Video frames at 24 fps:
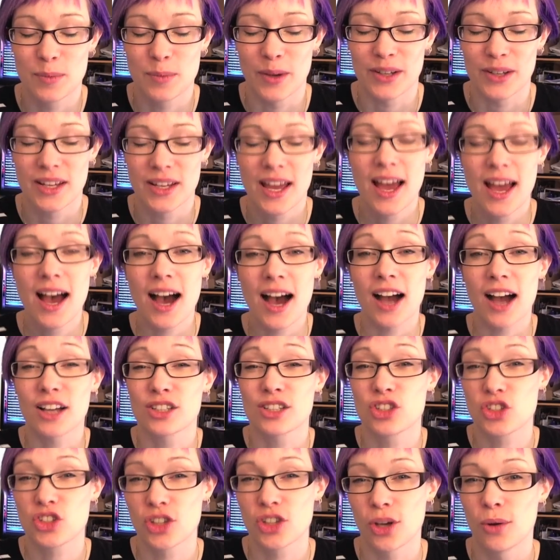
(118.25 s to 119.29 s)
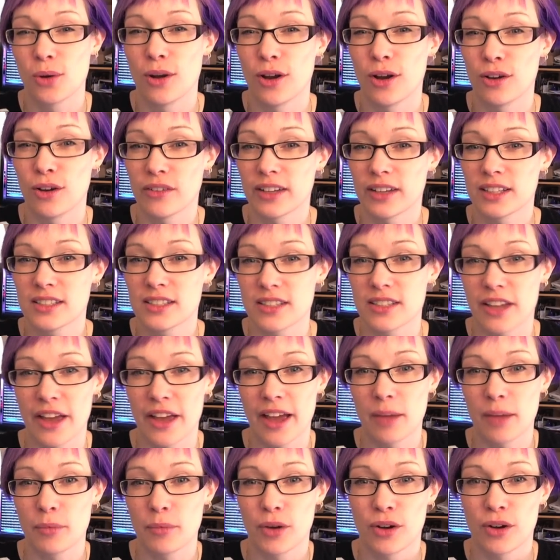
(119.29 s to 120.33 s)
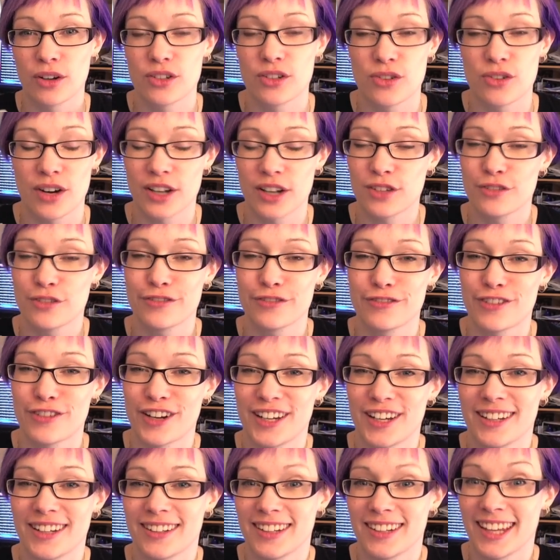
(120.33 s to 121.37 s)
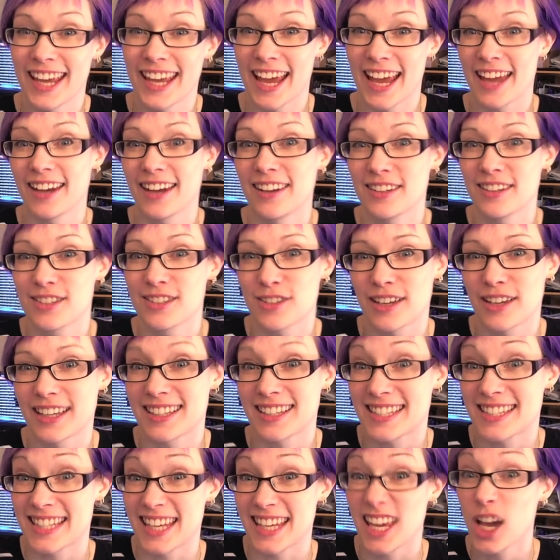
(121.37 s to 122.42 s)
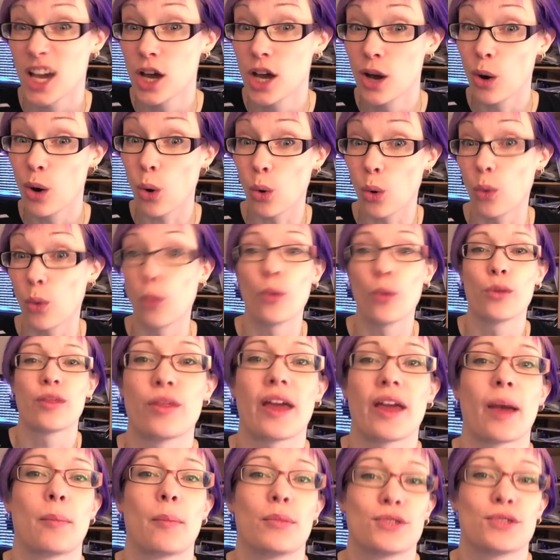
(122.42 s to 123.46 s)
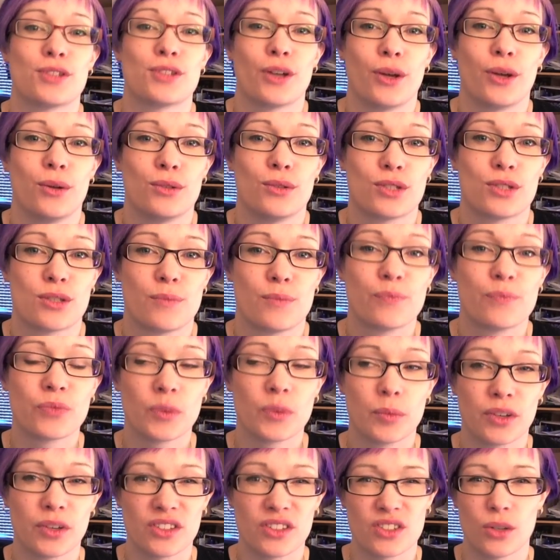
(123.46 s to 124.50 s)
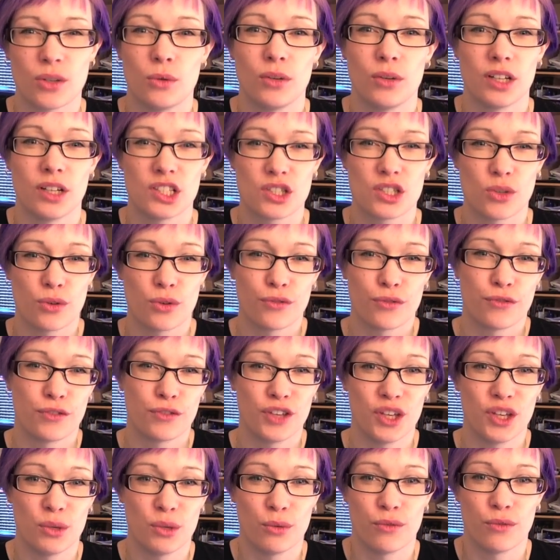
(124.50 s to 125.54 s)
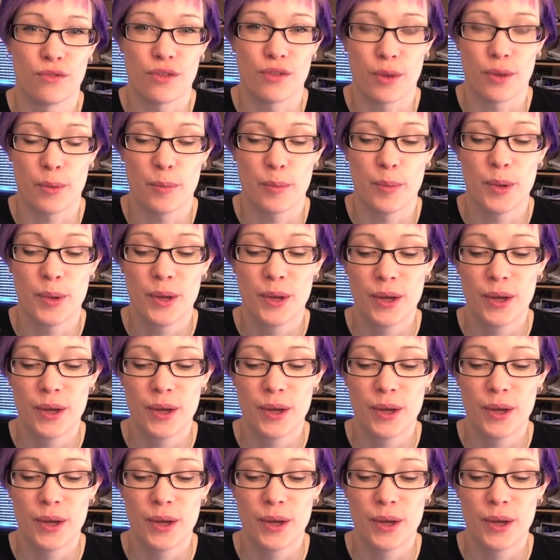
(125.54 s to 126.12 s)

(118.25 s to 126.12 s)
but I so love it, so I'm gonna try to find it again so I can see all episodes because I only saw a few of them.